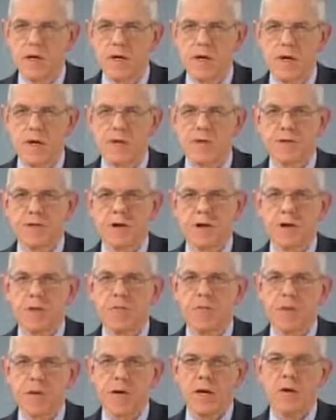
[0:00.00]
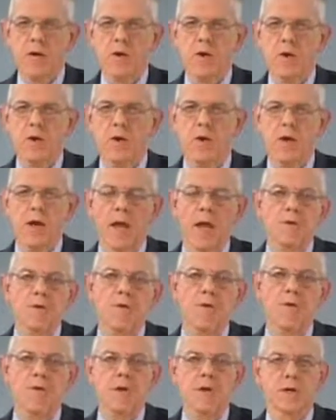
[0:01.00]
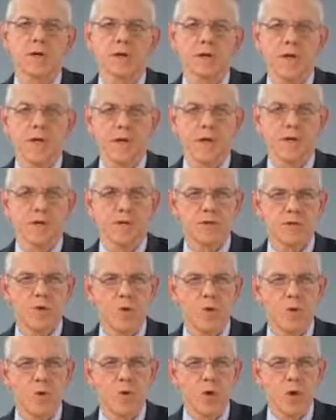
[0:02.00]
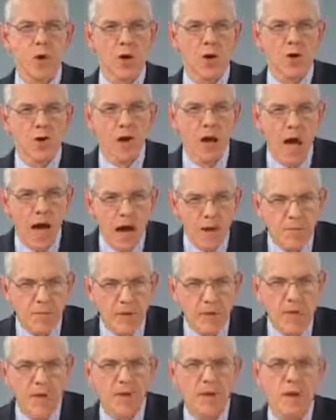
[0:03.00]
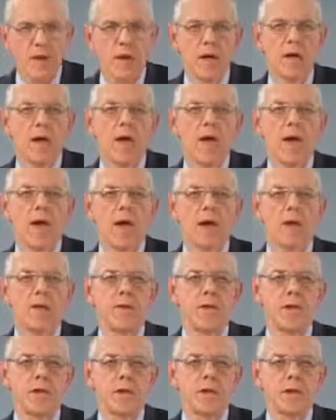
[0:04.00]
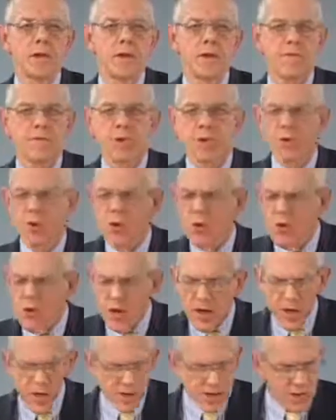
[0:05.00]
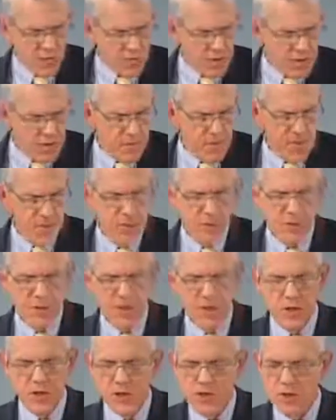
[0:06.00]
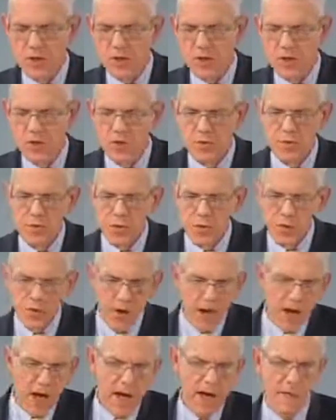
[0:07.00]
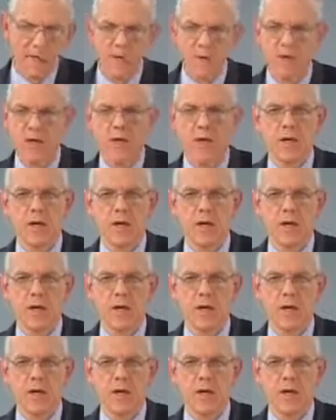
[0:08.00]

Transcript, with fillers: And he's got men who are in atmospheric science, who are competent, and they give you all kinds of references. They show you the graphs.